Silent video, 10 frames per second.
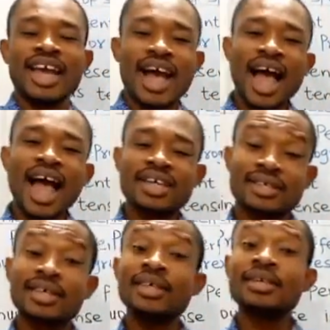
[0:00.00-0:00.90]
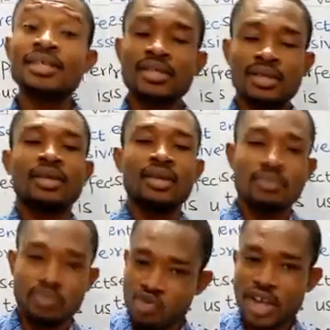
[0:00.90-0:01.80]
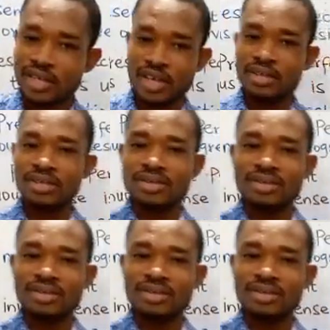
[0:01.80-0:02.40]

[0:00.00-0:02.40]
Has is present.